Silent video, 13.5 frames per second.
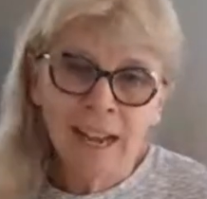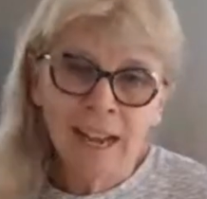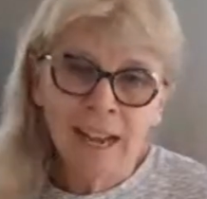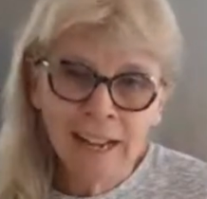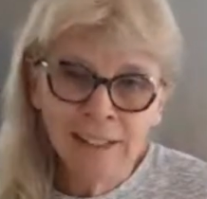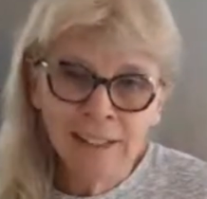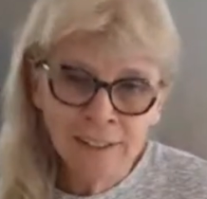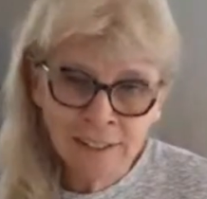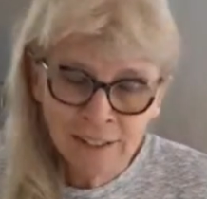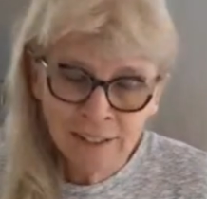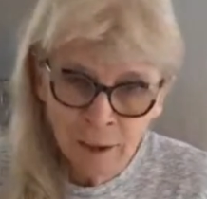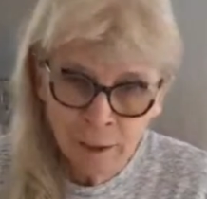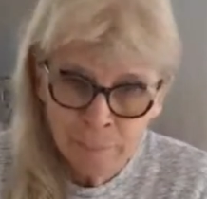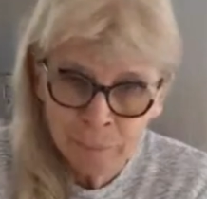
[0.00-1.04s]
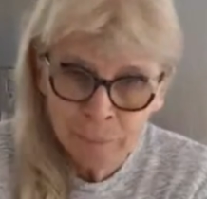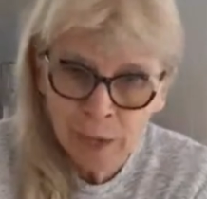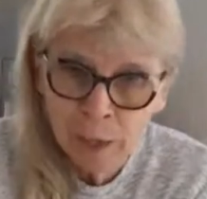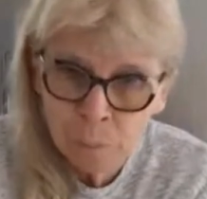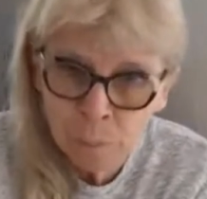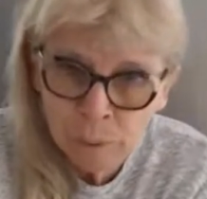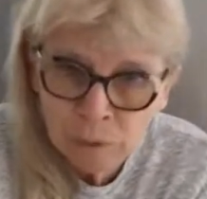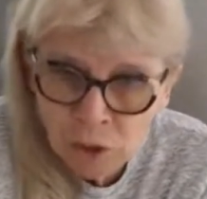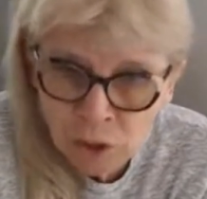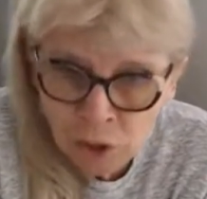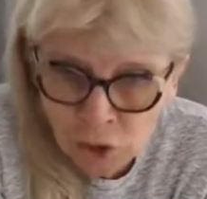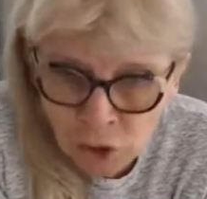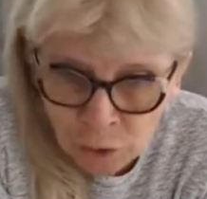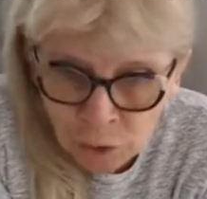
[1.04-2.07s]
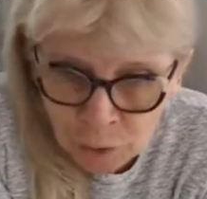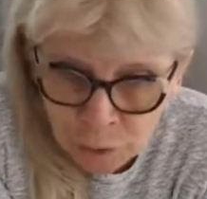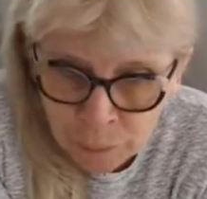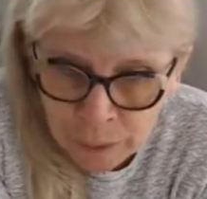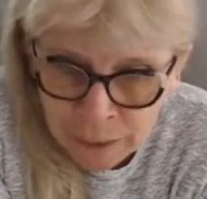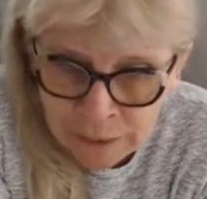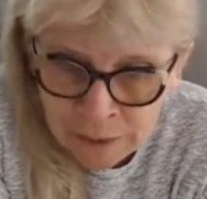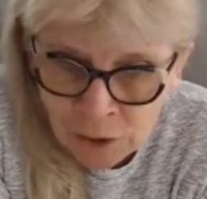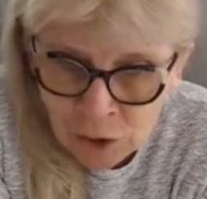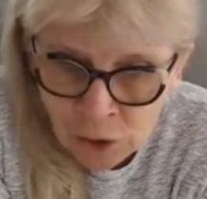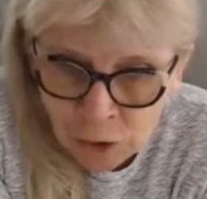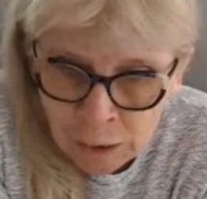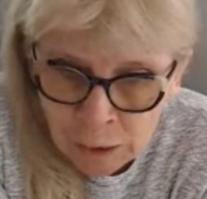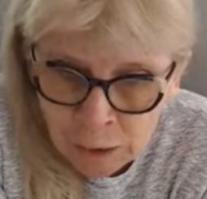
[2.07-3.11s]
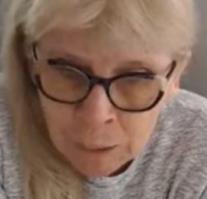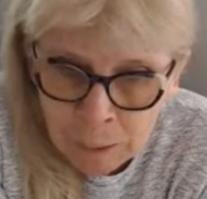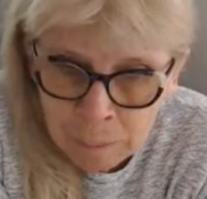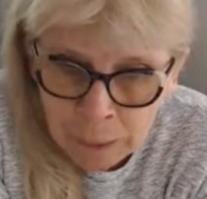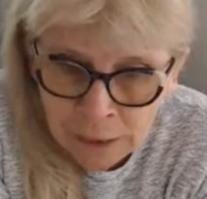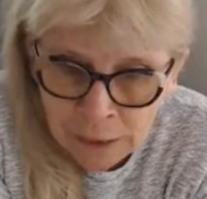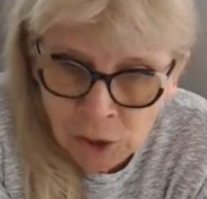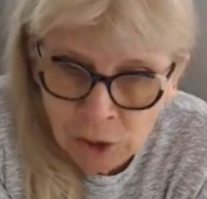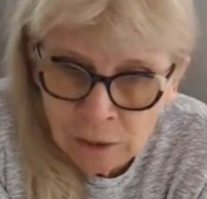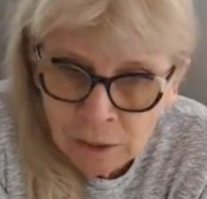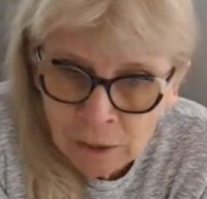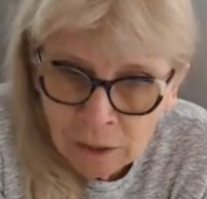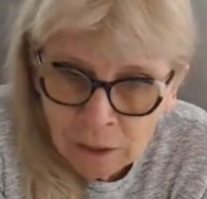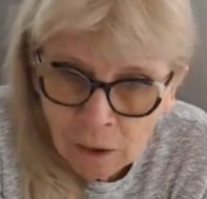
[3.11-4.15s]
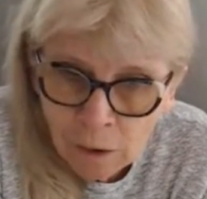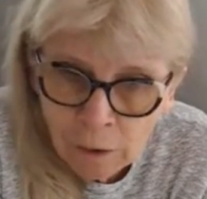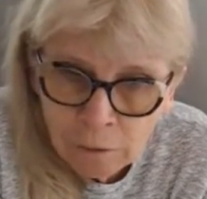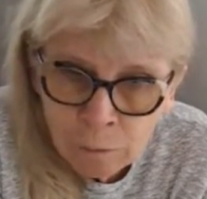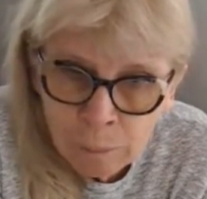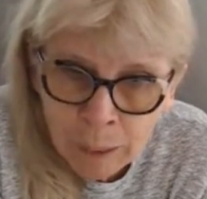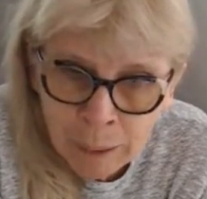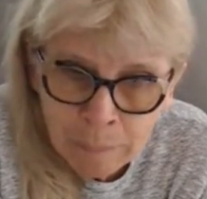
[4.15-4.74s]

And I will just show you in the stream a picture of my